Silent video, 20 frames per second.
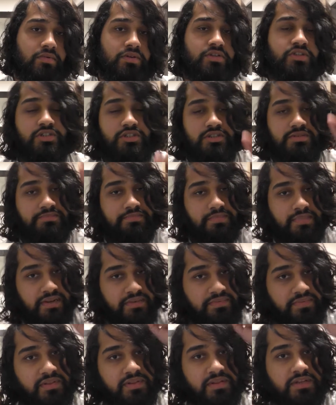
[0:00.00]
and she's
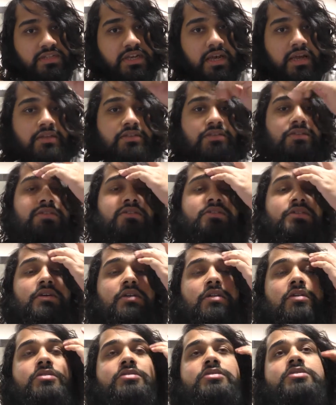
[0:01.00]
lifting the title to
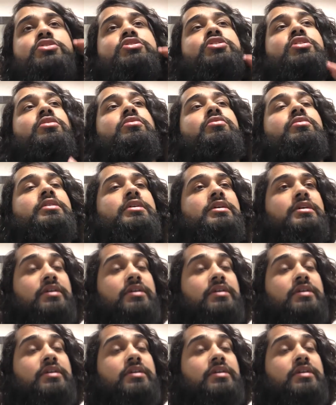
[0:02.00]
close the show.